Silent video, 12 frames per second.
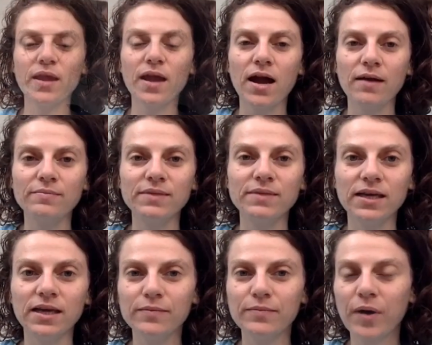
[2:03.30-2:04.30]
I'm
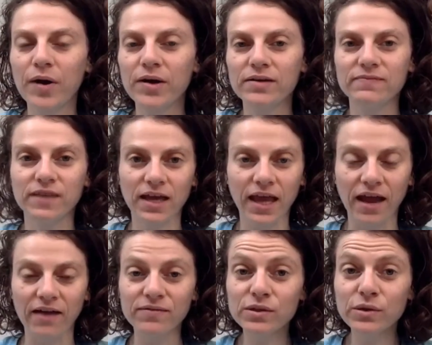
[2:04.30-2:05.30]
taking part in the
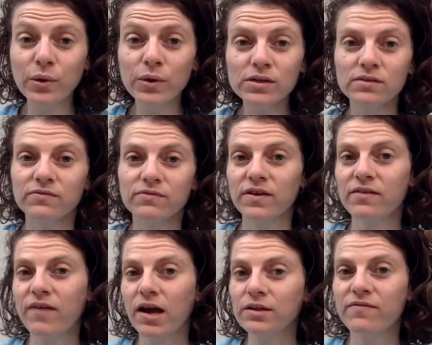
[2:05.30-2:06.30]
Canvas course of
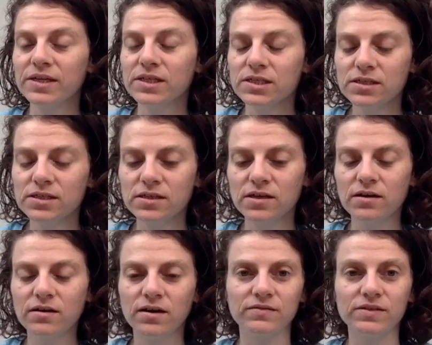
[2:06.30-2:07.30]
evaluation
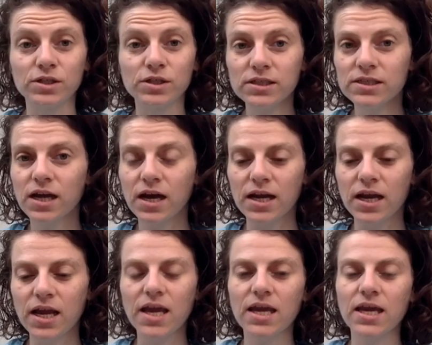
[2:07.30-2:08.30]
of instructional
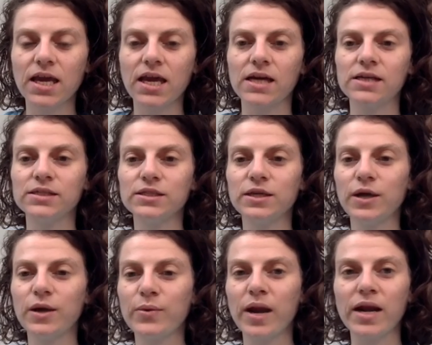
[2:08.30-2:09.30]
design.
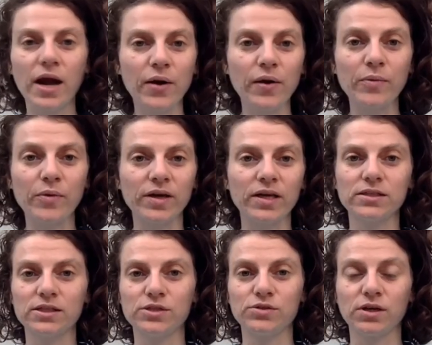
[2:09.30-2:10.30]
And right now I'm
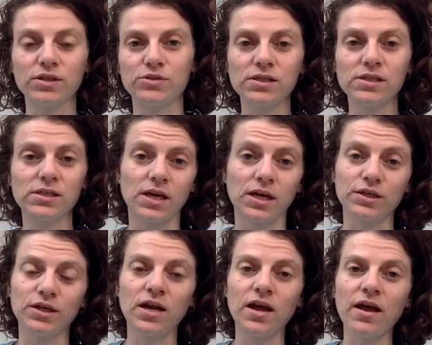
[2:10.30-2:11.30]
working as an instructional
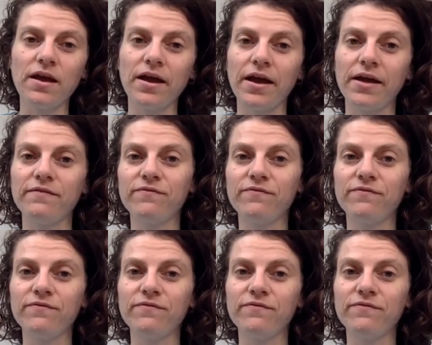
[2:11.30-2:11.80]
designer at